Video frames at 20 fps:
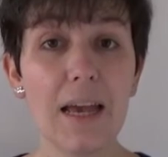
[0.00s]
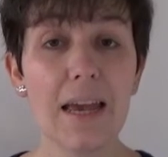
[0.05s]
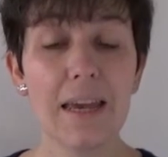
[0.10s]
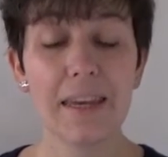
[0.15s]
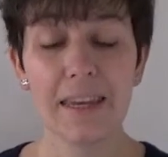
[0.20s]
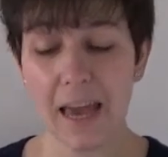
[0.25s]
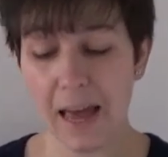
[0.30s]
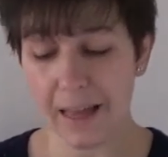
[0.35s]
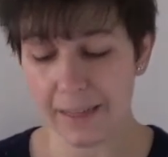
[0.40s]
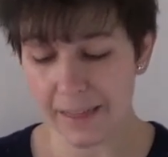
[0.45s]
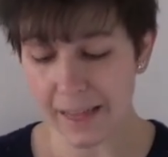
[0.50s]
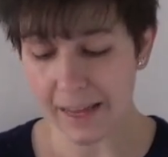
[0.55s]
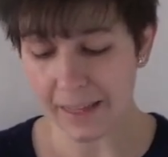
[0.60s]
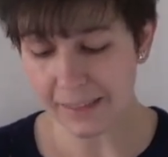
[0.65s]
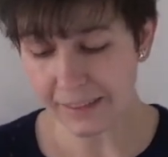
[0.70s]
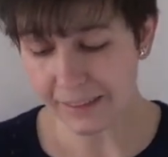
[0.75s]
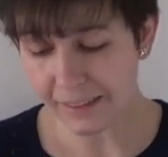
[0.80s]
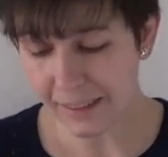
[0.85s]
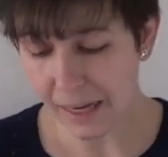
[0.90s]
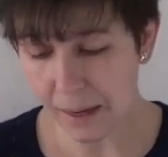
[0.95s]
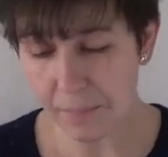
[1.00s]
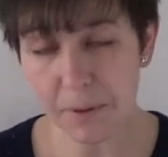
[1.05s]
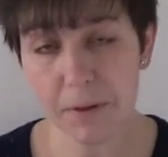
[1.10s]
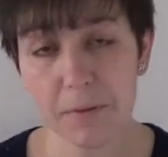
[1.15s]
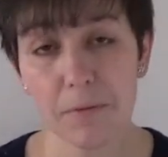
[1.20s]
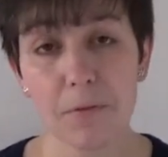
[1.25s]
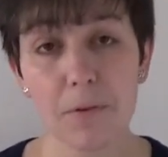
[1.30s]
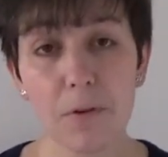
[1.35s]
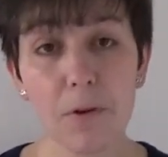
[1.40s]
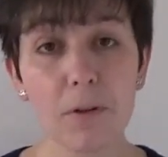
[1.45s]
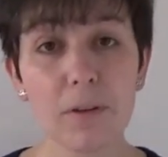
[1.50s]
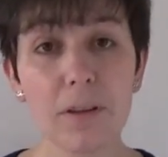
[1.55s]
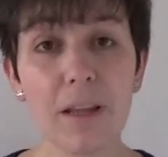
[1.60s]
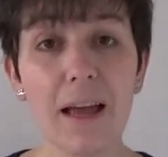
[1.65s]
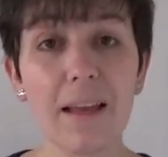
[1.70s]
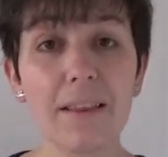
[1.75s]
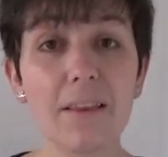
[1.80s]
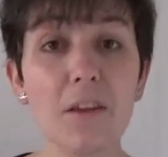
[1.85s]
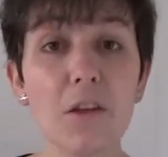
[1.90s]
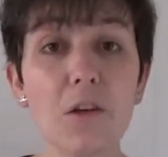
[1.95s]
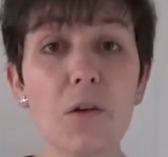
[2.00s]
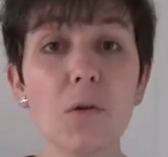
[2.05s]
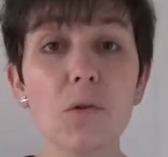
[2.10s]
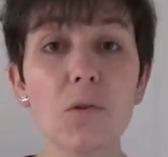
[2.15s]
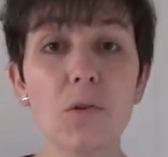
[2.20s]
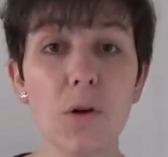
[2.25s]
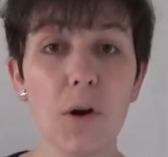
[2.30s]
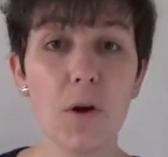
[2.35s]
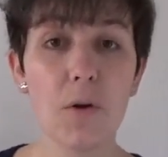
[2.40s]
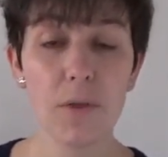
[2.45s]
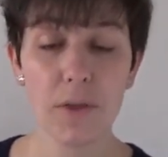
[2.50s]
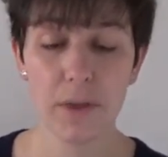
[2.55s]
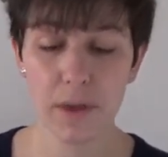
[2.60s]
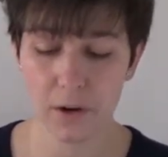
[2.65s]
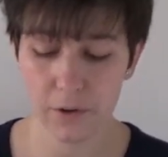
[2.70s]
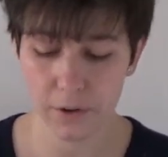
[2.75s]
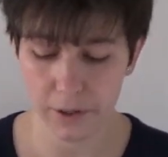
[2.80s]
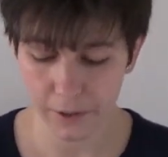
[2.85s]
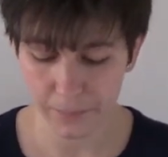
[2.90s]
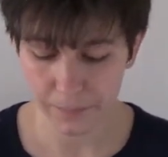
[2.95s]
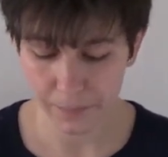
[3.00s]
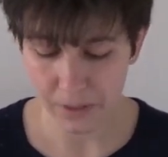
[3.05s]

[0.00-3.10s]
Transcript: Yeah, that is coming from that new trade theory,